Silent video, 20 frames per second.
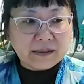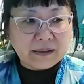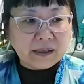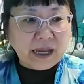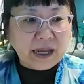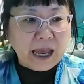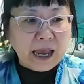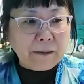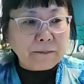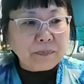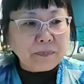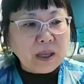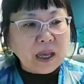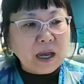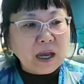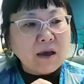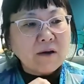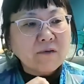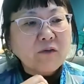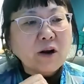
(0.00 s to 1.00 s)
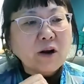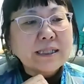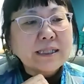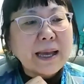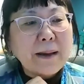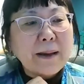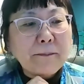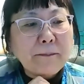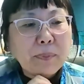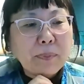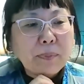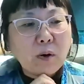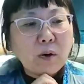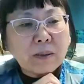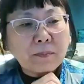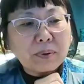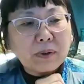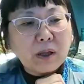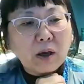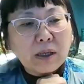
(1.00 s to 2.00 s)
Okay. For example,
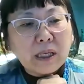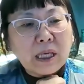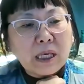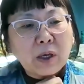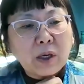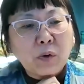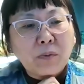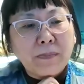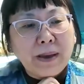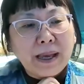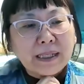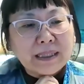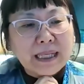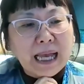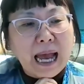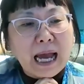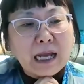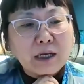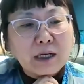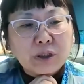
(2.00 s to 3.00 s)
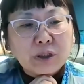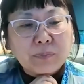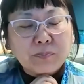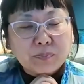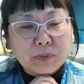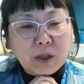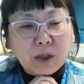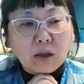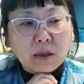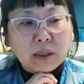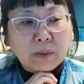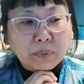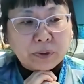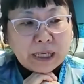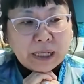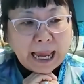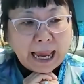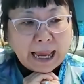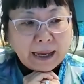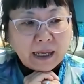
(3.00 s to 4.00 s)
employee who makes $100 per
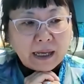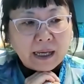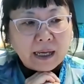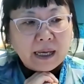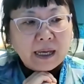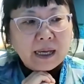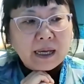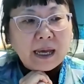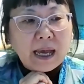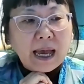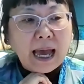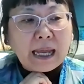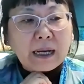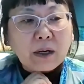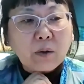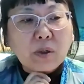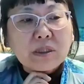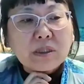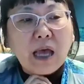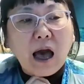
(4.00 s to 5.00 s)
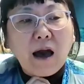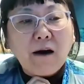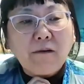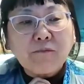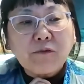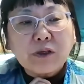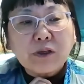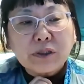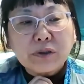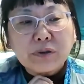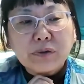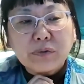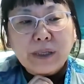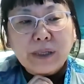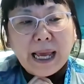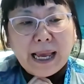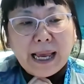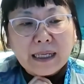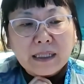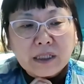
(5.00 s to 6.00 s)
day and was off for 2
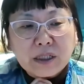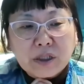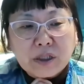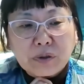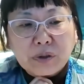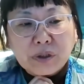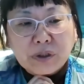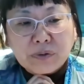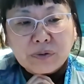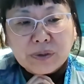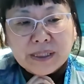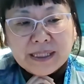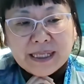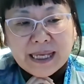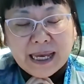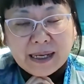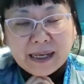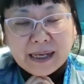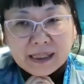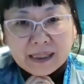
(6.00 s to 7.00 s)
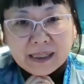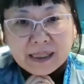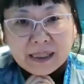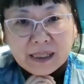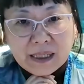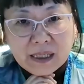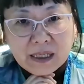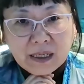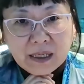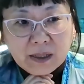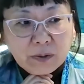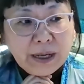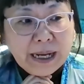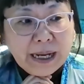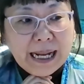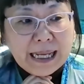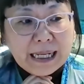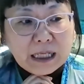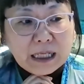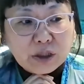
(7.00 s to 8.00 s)
days due to sick
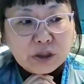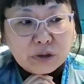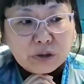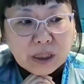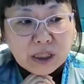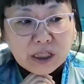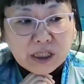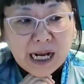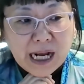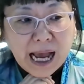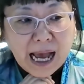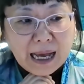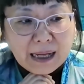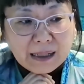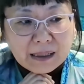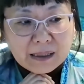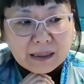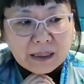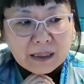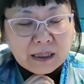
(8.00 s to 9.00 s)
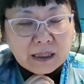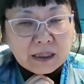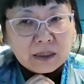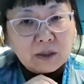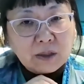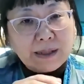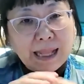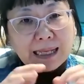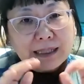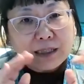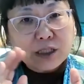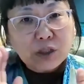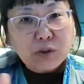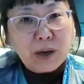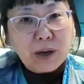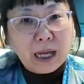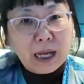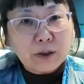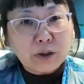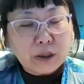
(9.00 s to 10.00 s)
related to the shot, so that's
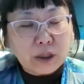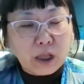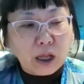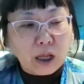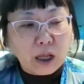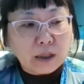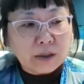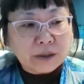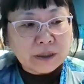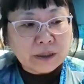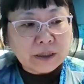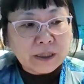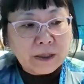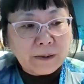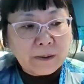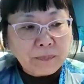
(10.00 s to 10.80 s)
$200.